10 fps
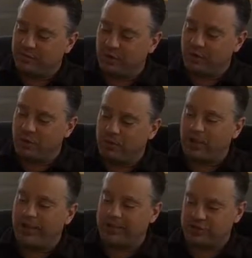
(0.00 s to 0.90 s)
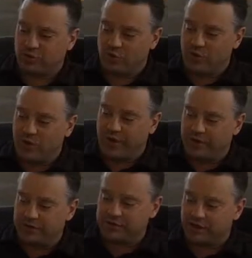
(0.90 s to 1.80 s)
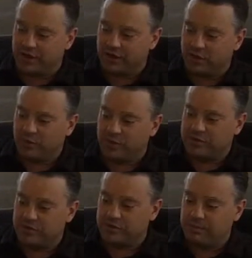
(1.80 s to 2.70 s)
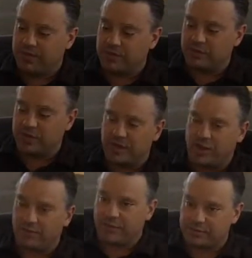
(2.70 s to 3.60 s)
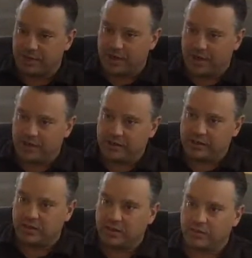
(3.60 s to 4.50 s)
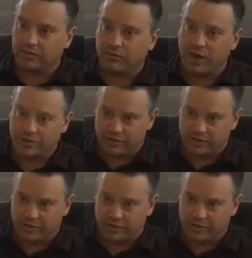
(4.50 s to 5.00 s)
Our whole plan is to roll out. We're in meetings right now at Best Buy, Fry's